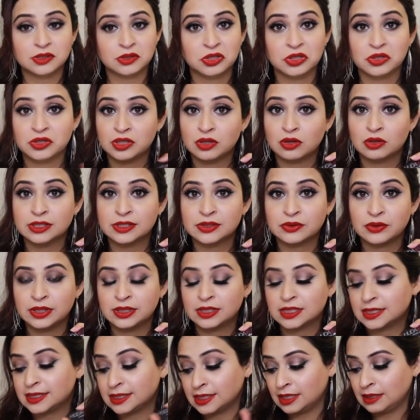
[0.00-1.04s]
So you can also
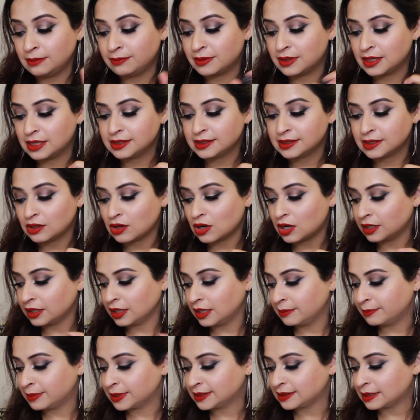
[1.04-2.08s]
just keep this and not
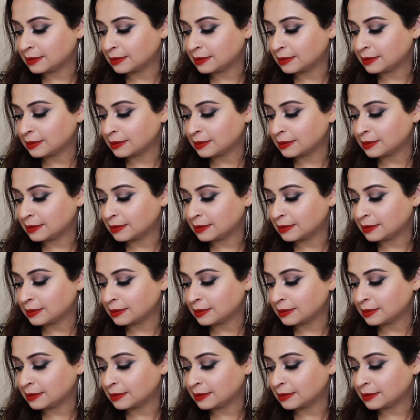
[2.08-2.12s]
keep a